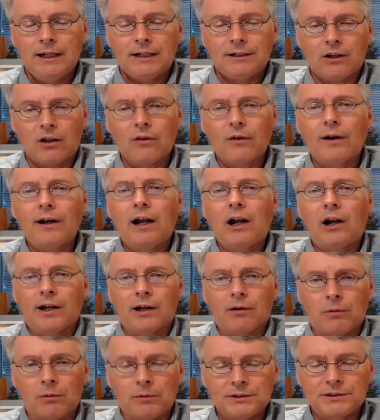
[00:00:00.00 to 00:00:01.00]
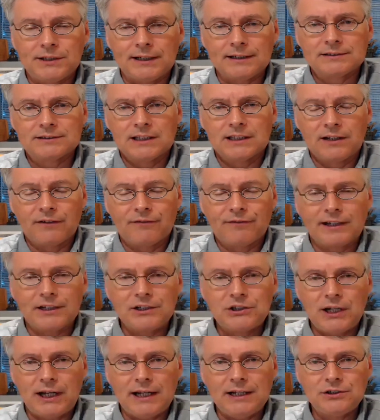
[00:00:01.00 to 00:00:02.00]
Another area where we're seeing
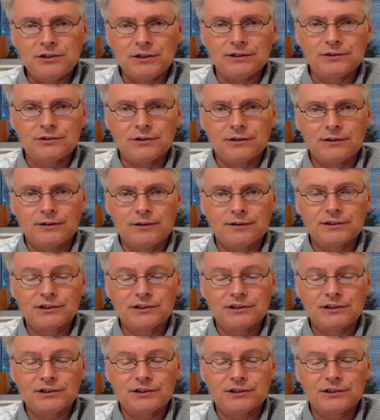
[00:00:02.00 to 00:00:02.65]
significant change is the